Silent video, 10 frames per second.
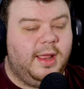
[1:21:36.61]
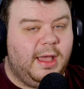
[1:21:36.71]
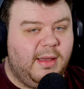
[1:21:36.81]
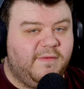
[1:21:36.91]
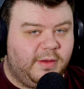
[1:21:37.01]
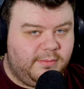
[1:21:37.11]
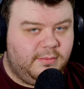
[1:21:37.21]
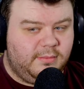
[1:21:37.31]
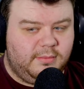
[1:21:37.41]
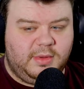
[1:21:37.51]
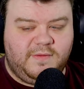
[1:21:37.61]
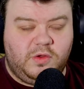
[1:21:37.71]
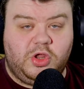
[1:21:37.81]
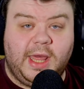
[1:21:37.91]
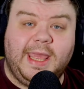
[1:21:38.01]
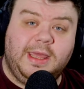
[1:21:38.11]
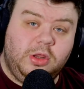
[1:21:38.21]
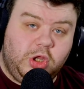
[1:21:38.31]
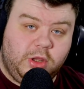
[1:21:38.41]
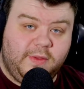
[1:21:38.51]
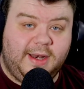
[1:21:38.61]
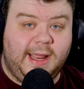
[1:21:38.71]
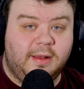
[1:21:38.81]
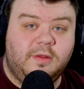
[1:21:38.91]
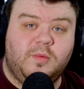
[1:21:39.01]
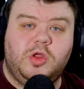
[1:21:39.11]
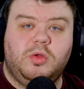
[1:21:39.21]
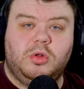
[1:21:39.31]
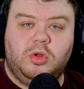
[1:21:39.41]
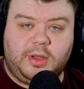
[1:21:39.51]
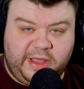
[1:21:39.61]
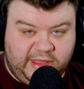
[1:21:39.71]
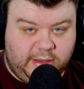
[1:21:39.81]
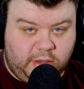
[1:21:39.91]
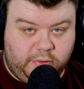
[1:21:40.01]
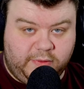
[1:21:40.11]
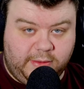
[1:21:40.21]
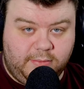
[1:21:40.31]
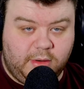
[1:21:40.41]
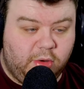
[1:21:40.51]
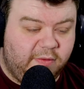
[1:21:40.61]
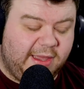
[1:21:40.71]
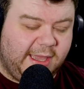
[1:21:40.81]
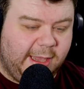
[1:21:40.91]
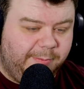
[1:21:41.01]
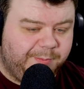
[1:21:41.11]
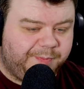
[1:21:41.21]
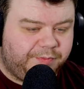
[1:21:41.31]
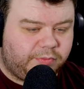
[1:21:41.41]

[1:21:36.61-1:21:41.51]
However, if you change the lens in which you look at that content, look at that game,